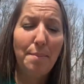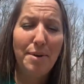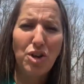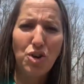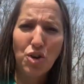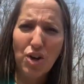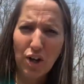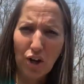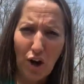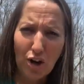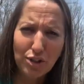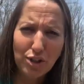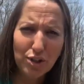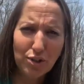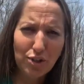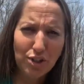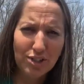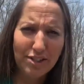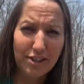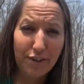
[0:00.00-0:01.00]
You can
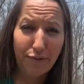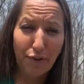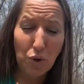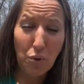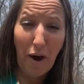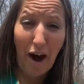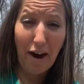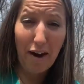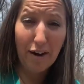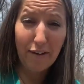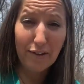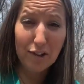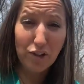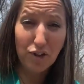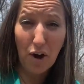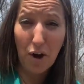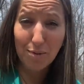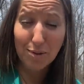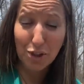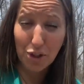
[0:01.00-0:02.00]
also just, if you have a
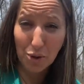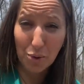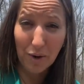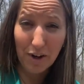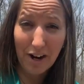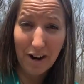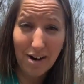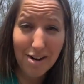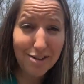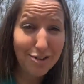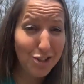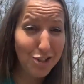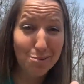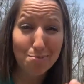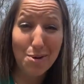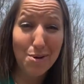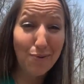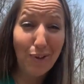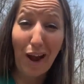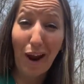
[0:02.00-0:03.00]
dog with short hair, just
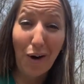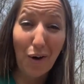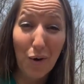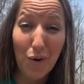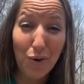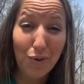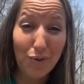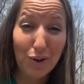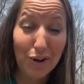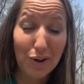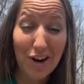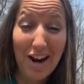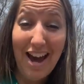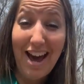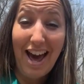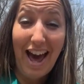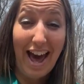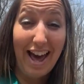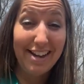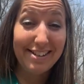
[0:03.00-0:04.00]
move the hair over
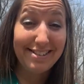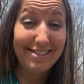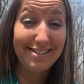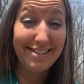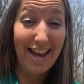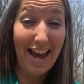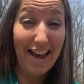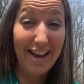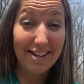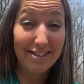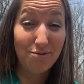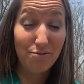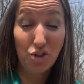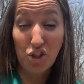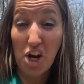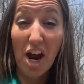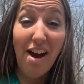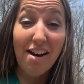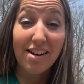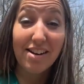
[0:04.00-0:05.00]
and
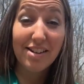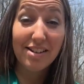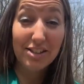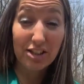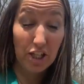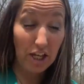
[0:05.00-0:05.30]
check,